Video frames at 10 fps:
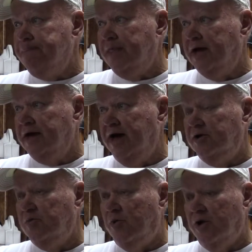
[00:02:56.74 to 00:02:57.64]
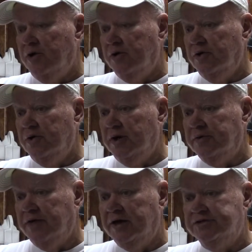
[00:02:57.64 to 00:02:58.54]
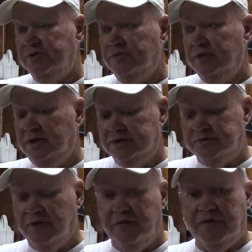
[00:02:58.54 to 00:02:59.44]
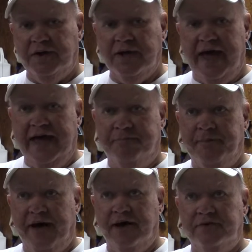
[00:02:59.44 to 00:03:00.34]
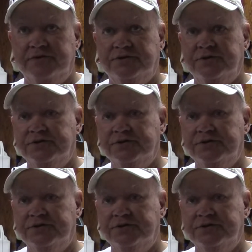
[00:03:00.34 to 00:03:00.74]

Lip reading: A gallon of water, I think, is roughly 8 pounds.